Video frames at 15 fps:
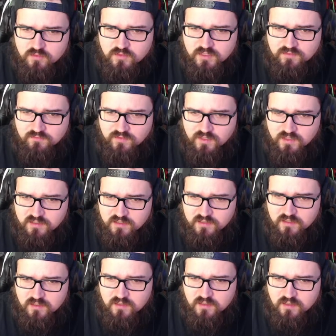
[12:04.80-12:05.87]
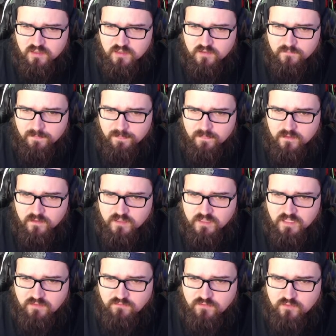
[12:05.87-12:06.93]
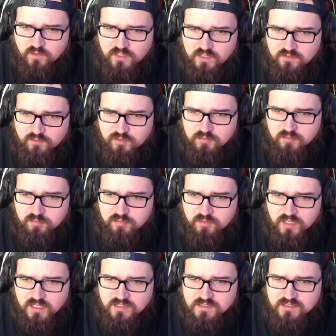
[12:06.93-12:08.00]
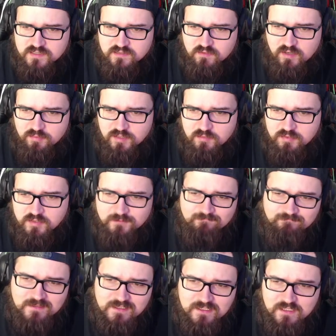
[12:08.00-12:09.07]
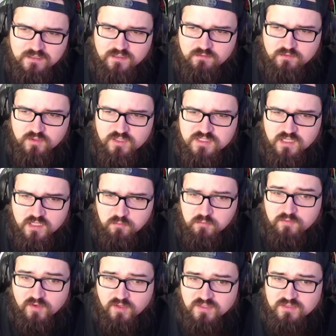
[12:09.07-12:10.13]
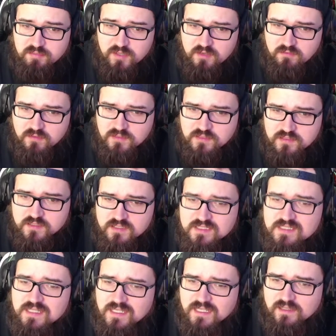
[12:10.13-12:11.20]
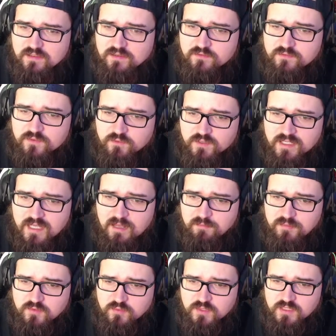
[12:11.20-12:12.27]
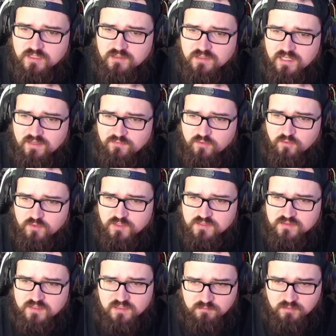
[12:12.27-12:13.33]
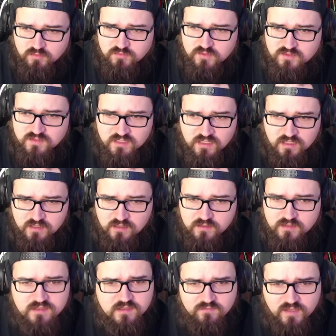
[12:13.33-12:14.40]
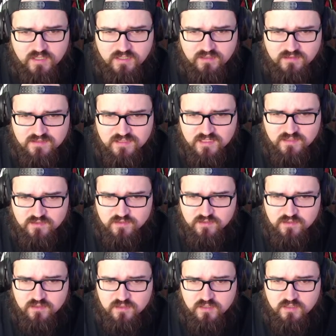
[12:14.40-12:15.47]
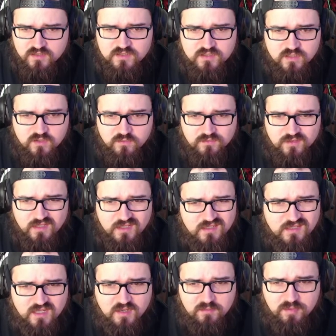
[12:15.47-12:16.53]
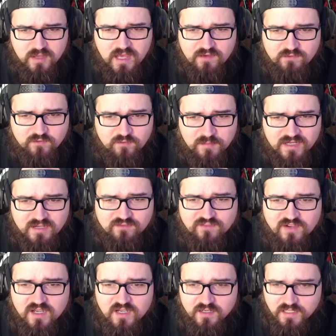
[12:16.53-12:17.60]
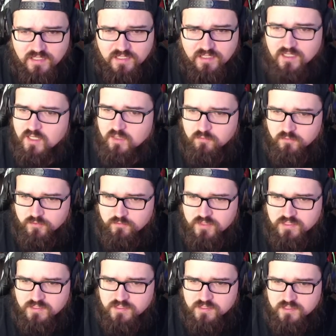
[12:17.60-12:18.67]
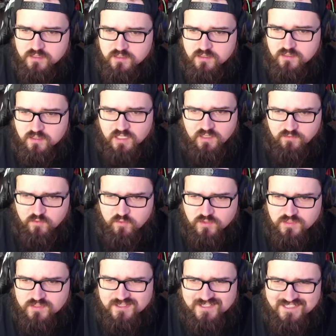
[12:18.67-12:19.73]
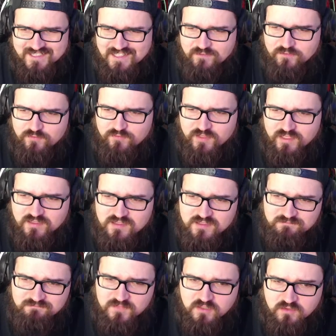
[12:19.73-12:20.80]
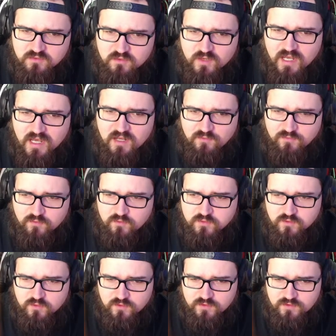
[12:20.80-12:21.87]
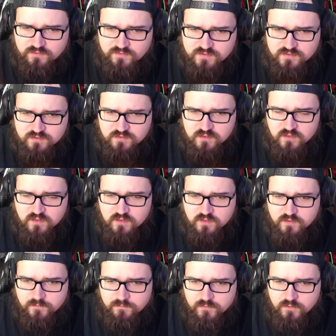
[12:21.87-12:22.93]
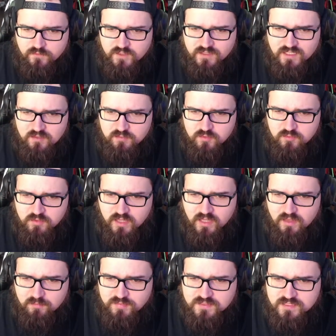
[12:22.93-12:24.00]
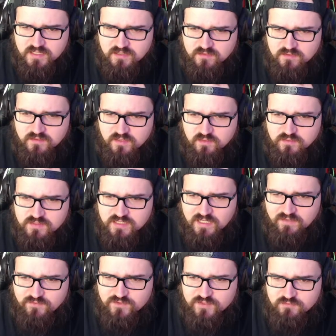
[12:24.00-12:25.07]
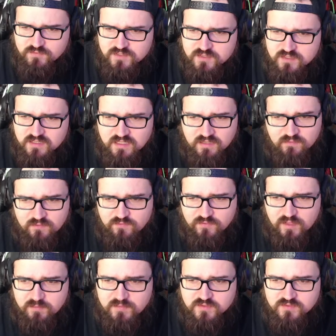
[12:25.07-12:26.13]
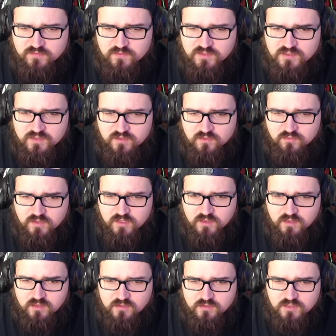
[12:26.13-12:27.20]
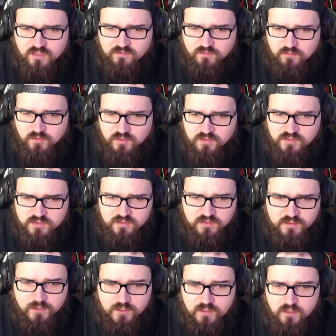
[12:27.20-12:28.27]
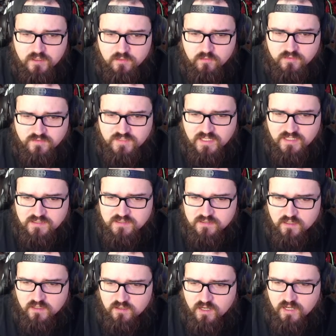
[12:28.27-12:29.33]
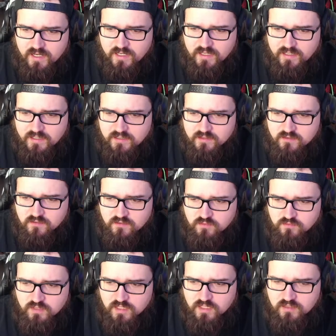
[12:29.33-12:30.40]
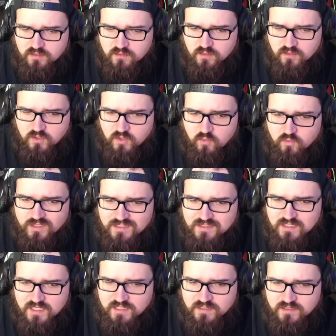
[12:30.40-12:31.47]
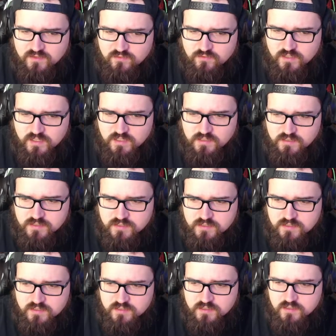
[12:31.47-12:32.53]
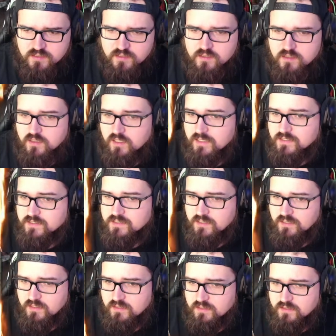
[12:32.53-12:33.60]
that villain, gave you an agreeable price in scrap heap, the road is not without perils. Sneaking through the gap between the dead forest and the Molten Tongue is inviting disaster, so it is not a path of many Vagri would risk. And of course, if it fails, you are out of alternatives. Do you think Narbo will help us out? The old scavenger was never famous for its goodwill, Javik wonders. When texts are highlighted, you get codex entries. I see.